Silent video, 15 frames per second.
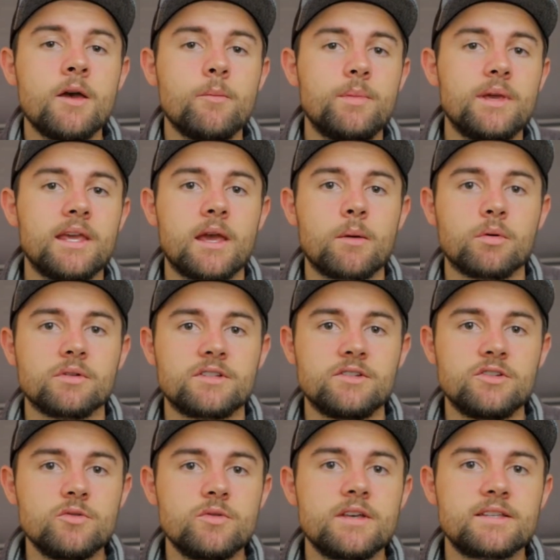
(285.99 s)
being able to
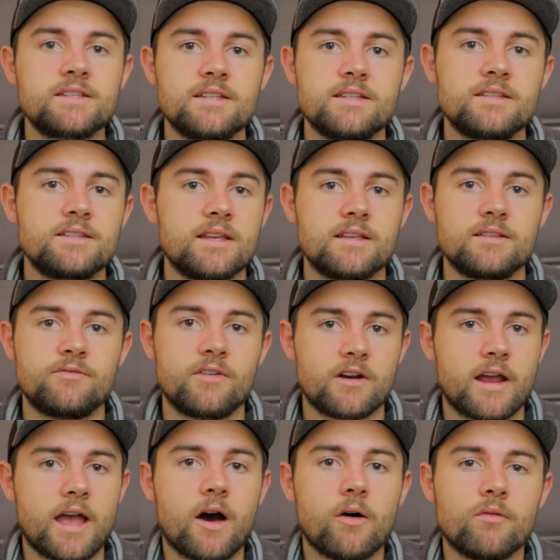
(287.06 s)
do this is
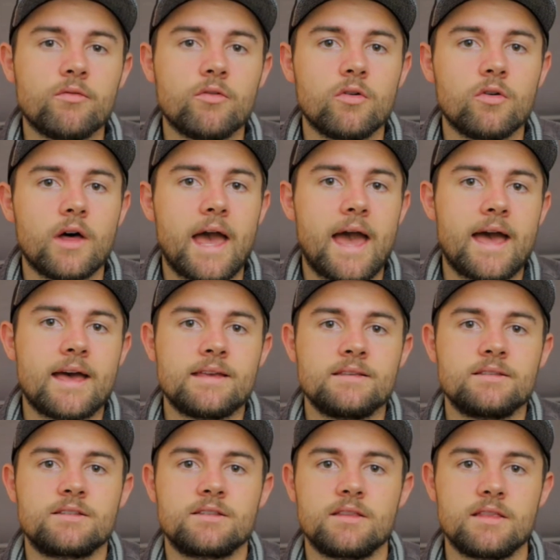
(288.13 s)
very helpful,
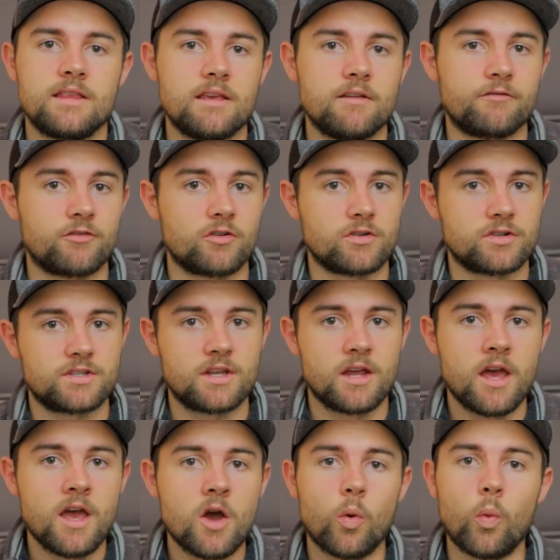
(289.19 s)
as the first
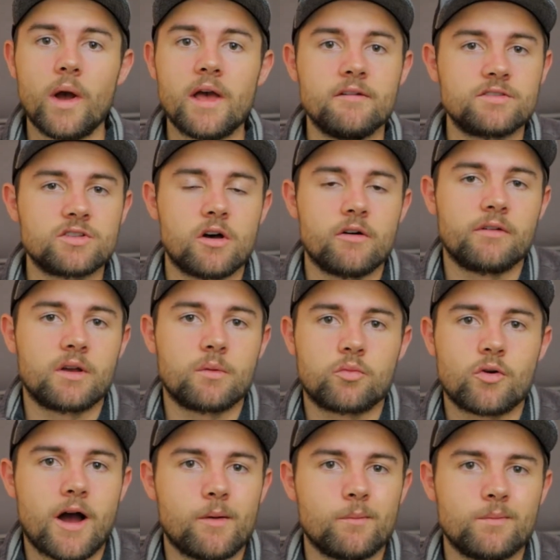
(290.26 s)
way of solving a
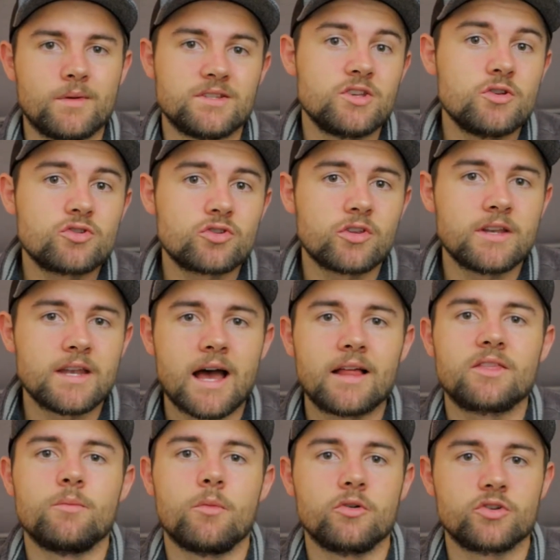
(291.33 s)
problem is usually
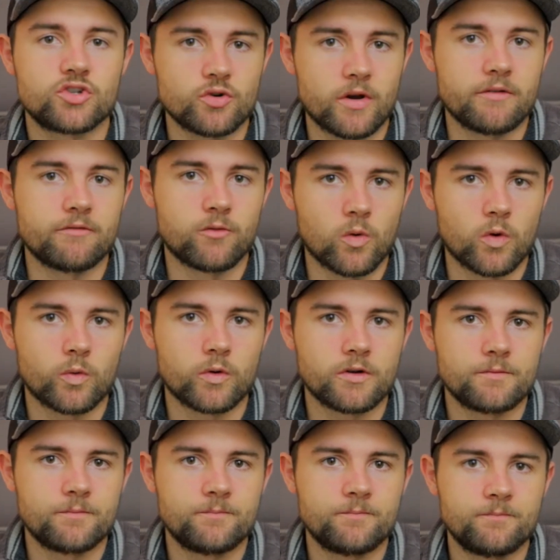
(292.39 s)
not the most straightforward.
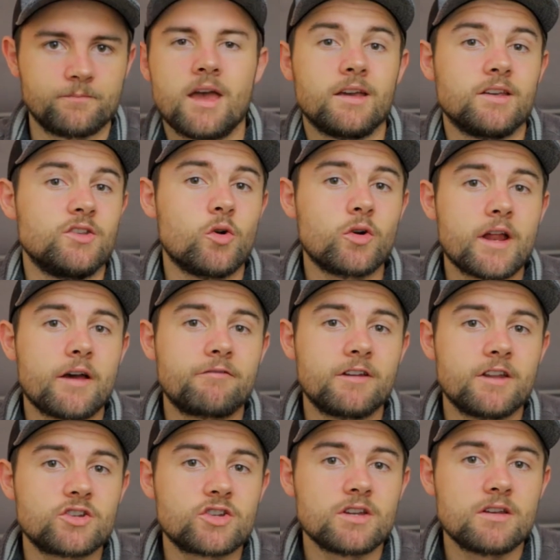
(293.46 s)
Your
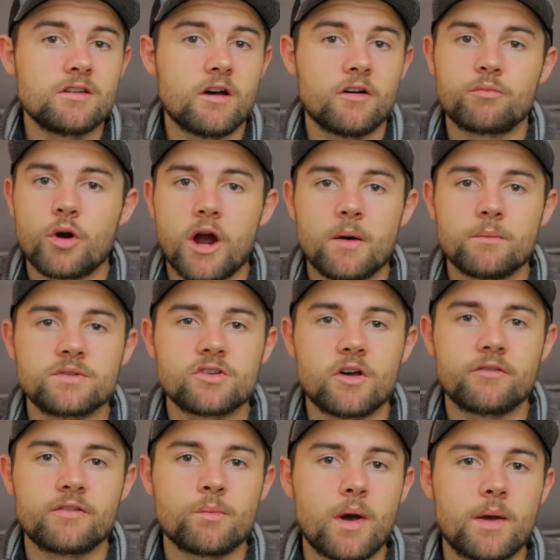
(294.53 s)
definition of problem
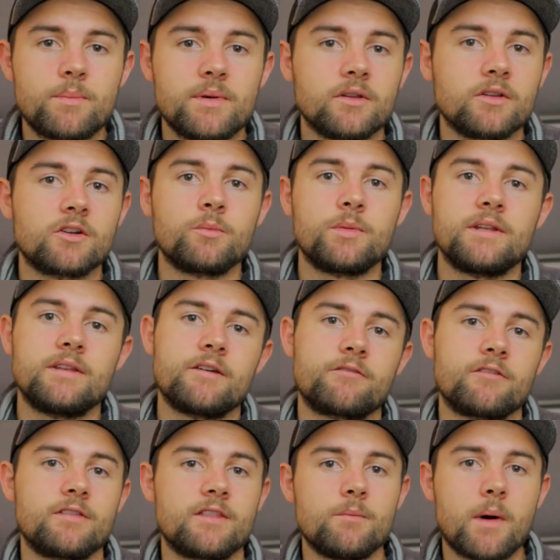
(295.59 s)
solving might be a little bit
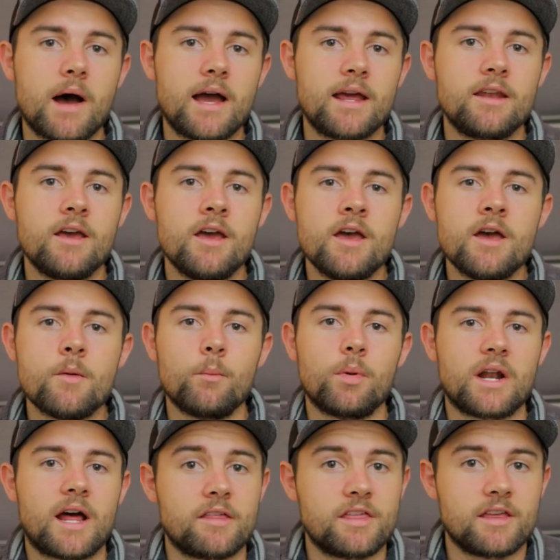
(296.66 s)
different than mine,
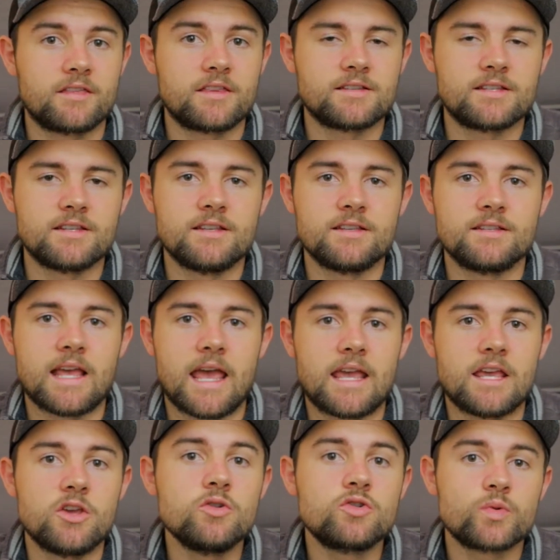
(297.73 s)
but I think this is a
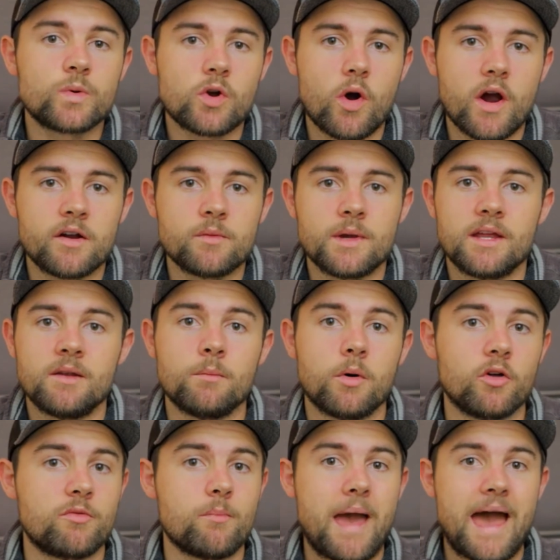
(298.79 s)
huge requirement in
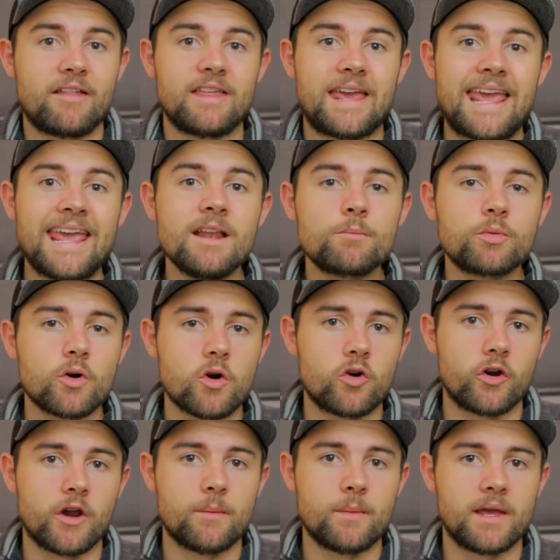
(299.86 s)
both math and
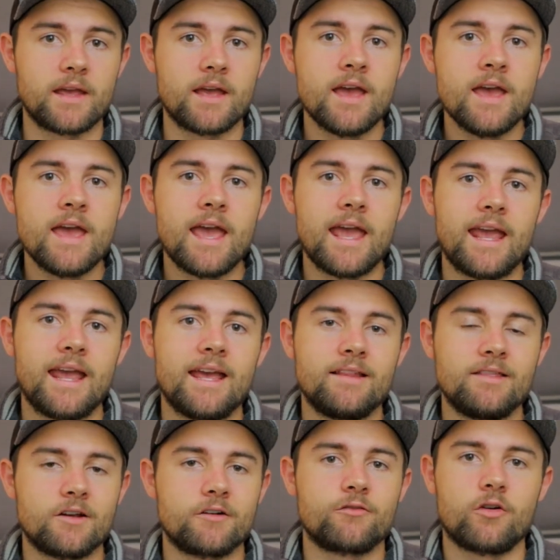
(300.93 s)
programming,
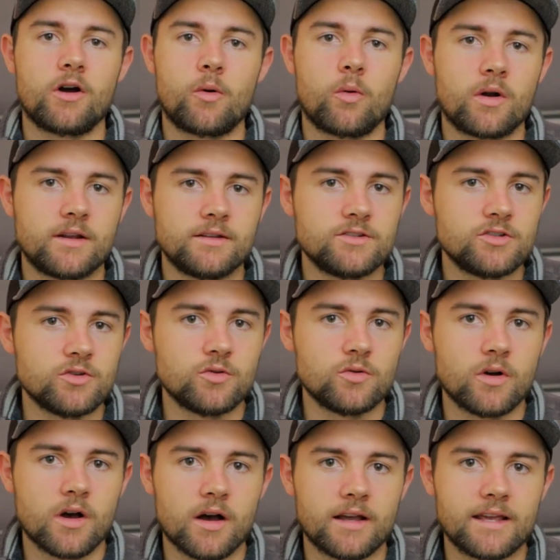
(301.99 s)
and therefore I wanted
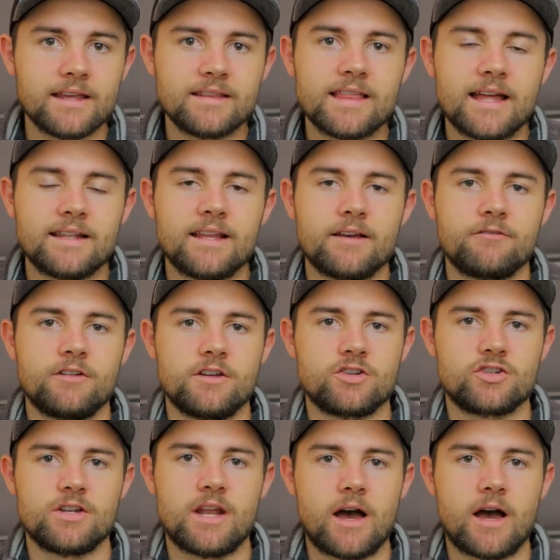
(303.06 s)
to get that definition